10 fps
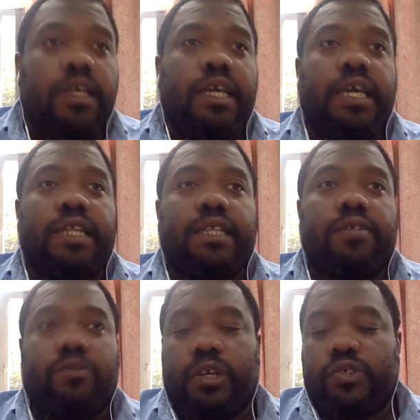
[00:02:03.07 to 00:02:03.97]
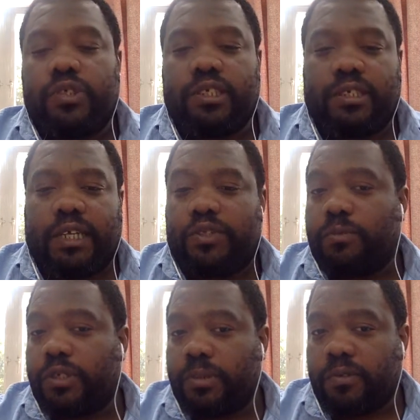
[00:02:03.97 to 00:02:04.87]
And then crescent is, as you
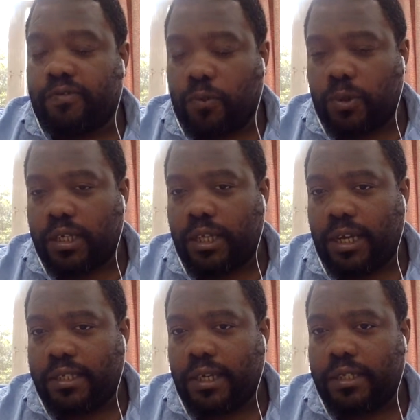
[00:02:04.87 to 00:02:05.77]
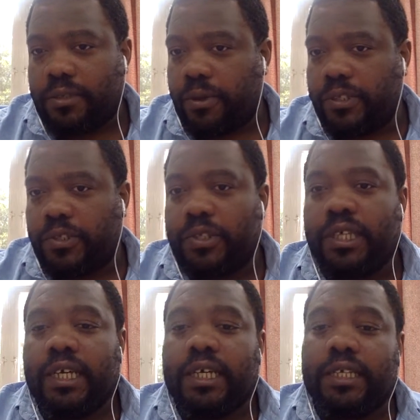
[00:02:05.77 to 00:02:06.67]
mentioned before in class, guys, crescent
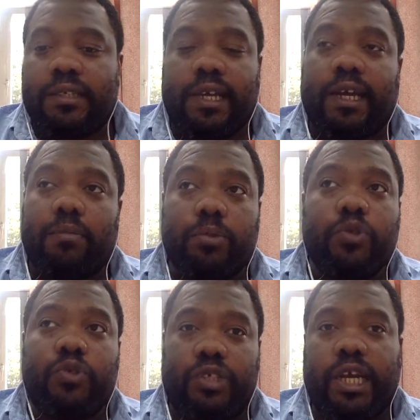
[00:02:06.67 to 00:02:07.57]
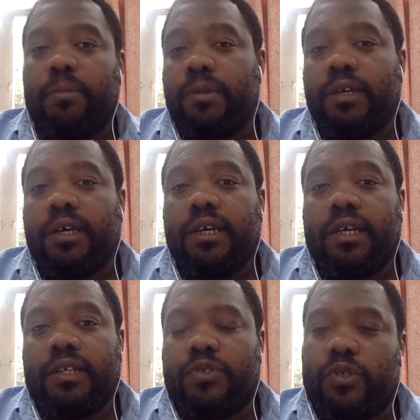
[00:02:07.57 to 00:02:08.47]
is like a moon shape.
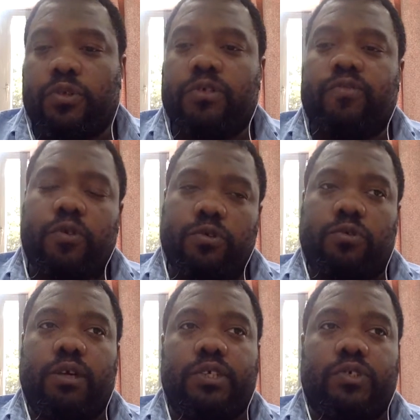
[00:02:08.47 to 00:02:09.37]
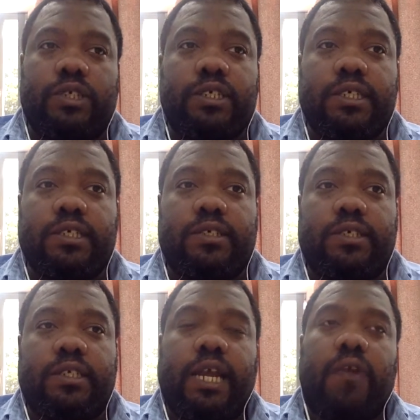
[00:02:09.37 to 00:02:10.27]
And so the Fertile Crescent is
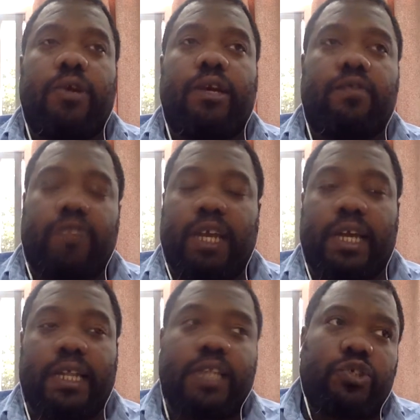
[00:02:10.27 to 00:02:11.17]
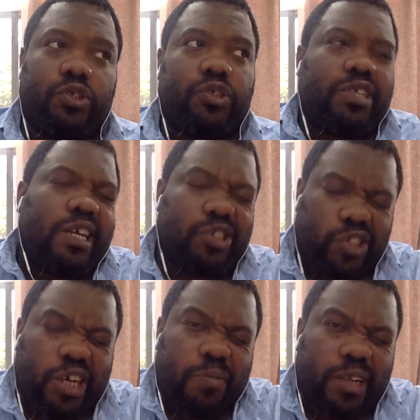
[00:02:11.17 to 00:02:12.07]
an area of land that's kind of
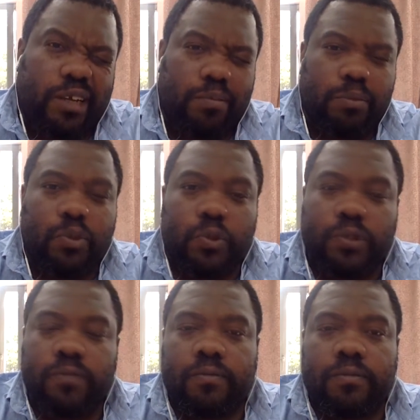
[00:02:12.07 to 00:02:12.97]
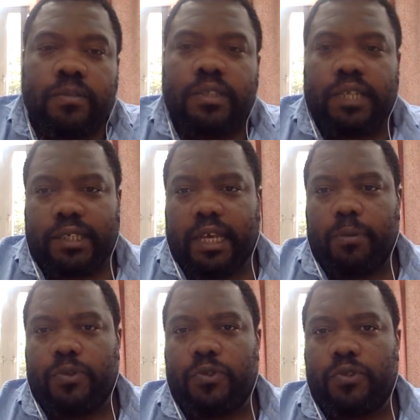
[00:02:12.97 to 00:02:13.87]
shaped like a moon that is
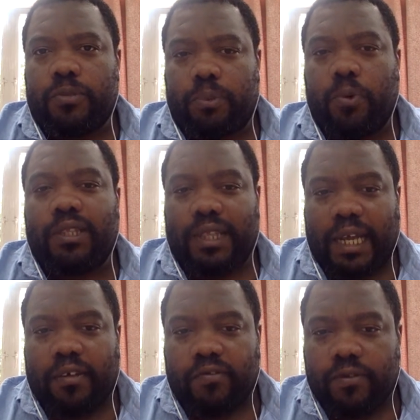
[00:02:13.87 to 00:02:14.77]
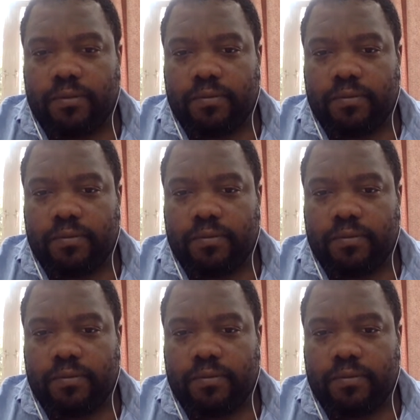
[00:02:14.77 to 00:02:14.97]
able to support life.